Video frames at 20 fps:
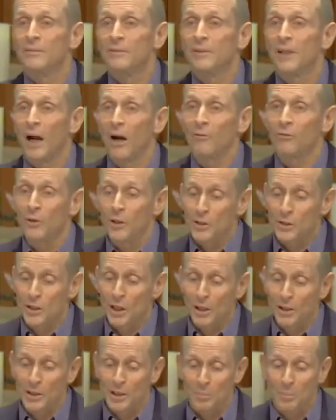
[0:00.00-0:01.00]
our friends
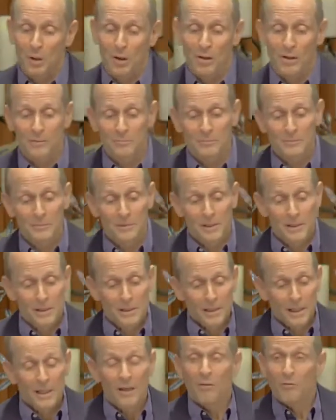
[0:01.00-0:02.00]
there in Nepal
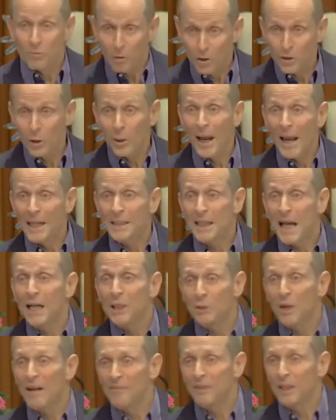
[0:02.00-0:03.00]
for their
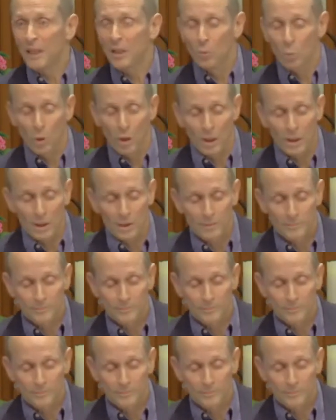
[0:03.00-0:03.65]
anti-trafficking work.